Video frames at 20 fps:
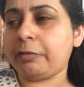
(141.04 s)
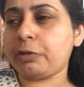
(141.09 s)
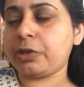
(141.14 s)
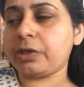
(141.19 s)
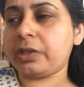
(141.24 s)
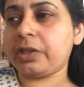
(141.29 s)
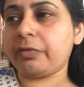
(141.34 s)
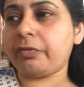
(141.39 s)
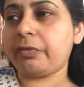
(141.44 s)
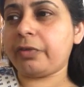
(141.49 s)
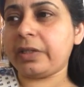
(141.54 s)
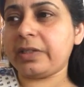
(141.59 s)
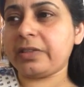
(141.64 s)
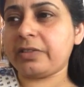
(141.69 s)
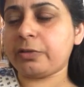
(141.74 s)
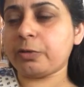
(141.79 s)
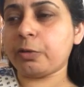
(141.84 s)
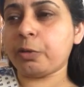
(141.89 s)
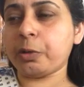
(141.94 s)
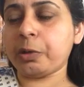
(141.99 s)
a
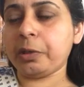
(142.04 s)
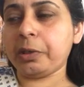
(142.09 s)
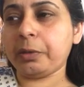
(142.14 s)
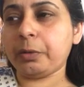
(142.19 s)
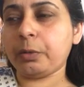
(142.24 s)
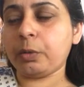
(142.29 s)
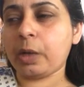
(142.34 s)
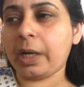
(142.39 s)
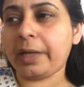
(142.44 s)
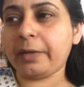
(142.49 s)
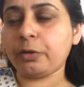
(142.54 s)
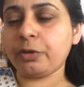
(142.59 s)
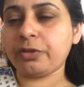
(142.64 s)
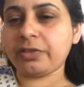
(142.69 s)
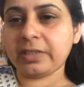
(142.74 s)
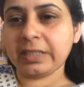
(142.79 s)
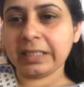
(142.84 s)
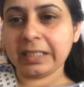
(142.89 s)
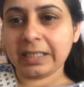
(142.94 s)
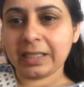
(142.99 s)
different soul. I
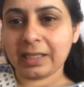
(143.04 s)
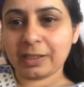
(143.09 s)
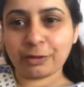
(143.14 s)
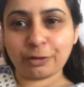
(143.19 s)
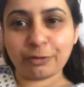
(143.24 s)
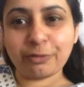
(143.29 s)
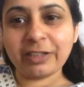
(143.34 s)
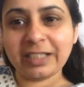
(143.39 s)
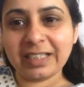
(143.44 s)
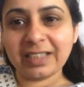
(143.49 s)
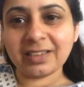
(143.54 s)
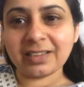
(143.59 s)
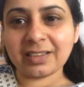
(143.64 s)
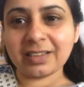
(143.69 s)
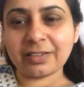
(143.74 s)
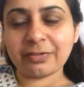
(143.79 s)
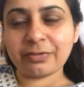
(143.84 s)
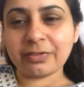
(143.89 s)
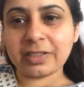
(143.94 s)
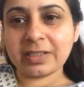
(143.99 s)
could feel the
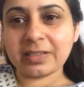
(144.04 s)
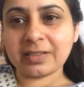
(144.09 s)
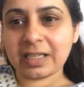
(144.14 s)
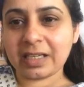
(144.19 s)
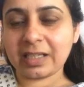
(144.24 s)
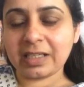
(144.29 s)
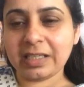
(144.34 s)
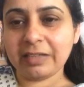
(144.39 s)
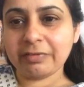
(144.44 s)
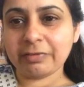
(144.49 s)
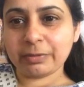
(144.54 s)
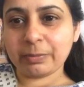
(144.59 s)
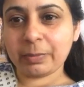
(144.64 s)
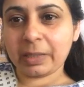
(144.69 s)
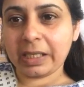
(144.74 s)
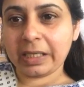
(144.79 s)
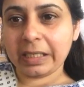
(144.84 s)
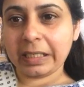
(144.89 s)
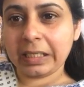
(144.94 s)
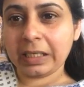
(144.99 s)
difference, and even
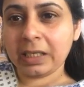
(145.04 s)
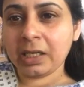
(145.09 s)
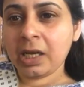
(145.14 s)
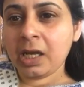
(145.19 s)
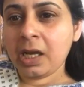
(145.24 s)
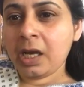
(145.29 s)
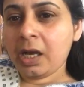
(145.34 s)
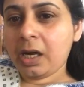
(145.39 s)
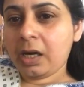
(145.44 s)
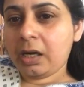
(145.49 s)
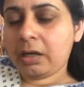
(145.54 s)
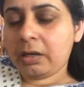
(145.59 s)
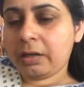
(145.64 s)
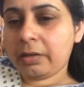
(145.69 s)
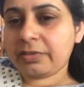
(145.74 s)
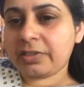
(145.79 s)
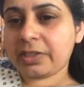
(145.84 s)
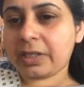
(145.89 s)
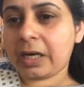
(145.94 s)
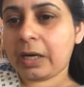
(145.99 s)
my
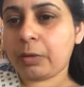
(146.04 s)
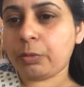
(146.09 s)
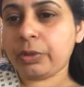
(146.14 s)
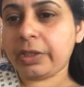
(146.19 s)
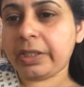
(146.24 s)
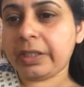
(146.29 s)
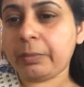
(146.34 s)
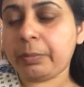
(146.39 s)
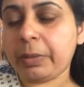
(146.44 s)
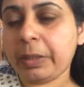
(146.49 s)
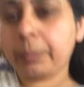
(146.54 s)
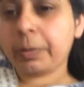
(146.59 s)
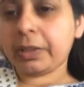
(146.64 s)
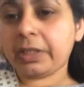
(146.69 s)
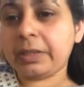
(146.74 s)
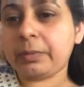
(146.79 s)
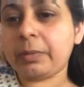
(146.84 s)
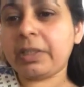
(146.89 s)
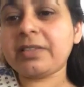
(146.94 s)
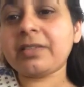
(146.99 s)
surrounding
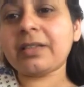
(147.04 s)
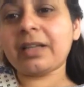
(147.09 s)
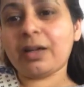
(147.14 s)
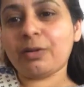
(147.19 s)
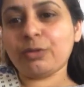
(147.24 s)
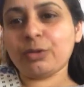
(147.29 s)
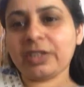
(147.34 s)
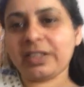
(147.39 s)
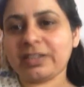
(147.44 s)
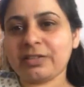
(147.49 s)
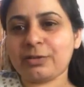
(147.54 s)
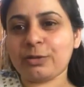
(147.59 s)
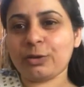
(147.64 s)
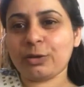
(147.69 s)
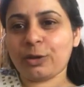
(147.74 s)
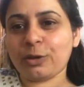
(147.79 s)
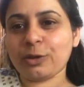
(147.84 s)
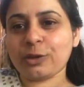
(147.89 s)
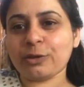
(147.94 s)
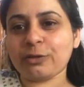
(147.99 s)
people in my surroundings
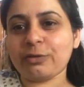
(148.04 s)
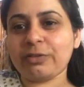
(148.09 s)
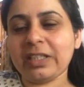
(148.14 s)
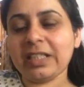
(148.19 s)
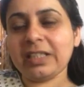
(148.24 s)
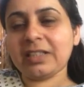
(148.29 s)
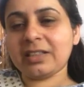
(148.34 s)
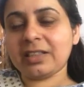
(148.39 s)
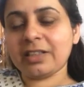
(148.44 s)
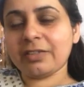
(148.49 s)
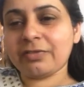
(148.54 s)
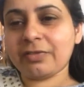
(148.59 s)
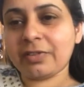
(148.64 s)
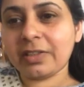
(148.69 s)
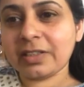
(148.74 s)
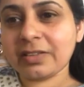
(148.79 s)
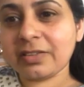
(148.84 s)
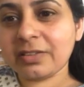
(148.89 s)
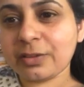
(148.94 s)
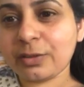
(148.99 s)
could also feel the
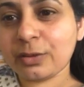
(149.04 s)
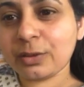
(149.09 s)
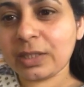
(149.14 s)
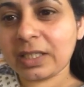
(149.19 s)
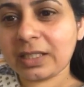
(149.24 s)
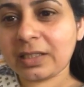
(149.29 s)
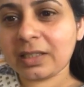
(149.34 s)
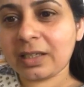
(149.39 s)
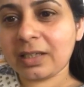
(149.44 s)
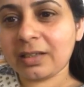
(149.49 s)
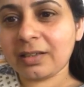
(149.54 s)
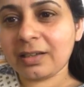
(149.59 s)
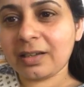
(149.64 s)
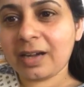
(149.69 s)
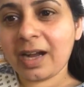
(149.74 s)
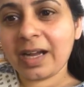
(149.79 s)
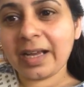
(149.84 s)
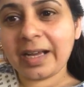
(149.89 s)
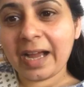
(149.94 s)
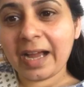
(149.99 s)
difference. That
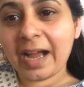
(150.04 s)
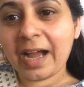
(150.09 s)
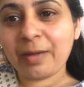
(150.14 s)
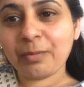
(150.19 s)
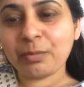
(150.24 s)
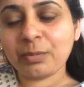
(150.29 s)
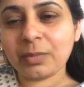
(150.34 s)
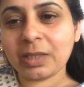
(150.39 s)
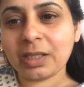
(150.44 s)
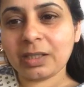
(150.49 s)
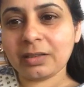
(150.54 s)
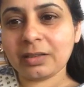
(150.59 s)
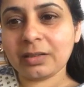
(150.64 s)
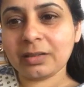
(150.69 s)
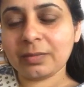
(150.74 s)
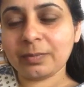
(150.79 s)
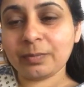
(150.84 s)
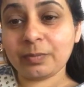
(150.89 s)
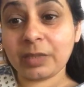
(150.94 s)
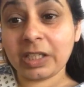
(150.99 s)
I am
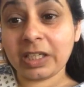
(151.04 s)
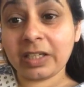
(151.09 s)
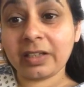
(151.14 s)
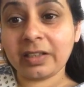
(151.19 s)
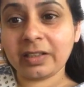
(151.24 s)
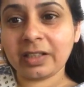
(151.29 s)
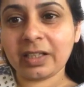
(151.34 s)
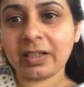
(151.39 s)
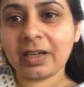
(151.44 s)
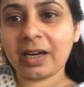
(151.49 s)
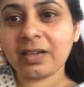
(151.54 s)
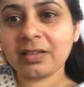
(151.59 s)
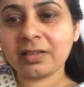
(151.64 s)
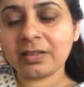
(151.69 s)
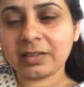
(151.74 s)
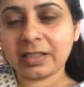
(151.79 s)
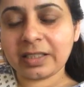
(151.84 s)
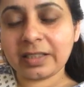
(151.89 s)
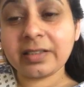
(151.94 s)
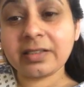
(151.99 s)

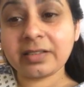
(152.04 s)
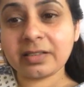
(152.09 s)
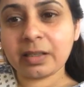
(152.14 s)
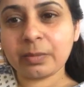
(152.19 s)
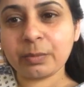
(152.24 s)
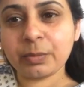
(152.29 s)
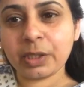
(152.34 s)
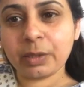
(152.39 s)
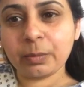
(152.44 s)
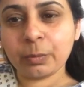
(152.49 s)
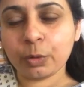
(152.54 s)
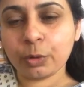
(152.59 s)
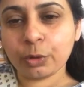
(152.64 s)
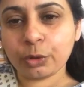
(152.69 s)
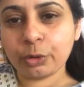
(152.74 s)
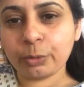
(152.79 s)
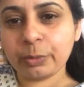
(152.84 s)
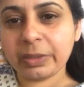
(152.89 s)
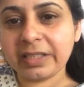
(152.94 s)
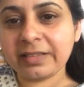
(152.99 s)
there is something
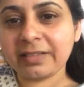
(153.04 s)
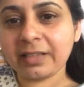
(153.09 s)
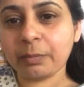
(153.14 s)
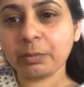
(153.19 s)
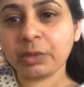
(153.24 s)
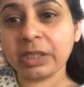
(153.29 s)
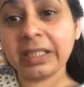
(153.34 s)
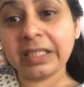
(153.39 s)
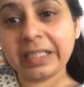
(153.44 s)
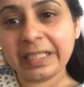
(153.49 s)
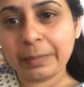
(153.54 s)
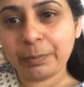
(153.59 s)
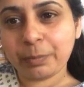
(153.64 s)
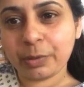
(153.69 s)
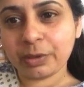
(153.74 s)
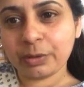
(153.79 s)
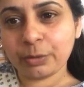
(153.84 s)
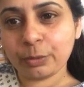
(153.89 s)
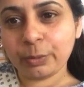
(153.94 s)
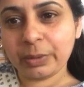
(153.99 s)
more to me, something
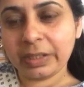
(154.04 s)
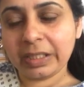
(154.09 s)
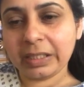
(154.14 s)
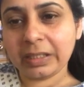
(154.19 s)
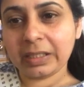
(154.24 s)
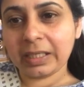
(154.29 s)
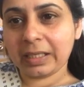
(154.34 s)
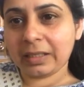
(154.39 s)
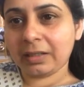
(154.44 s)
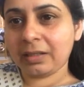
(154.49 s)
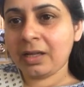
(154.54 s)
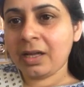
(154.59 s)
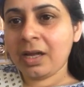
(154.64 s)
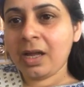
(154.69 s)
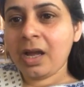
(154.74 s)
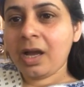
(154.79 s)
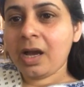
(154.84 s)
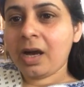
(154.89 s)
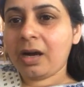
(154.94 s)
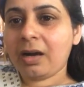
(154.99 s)
deeper to me than
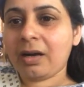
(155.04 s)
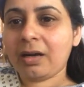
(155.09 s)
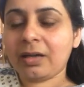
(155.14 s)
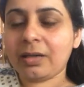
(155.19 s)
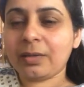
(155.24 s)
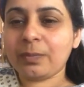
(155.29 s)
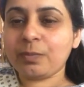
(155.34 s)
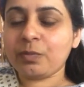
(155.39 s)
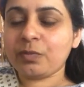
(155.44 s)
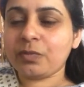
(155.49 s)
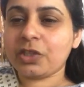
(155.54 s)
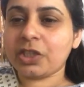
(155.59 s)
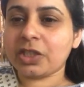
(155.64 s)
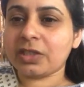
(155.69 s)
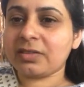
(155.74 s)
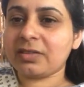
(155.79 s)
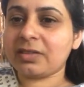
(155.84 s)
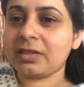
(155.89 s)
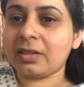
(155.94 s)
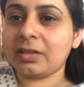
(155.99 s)

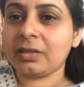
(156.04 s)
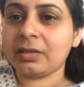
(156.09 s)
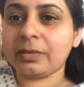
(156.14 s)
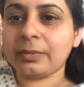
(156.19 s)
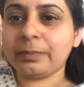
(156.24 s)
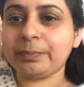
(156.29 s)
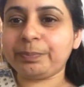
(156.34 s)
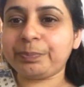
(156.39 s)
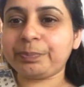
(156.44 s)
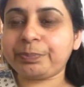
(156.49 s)
just the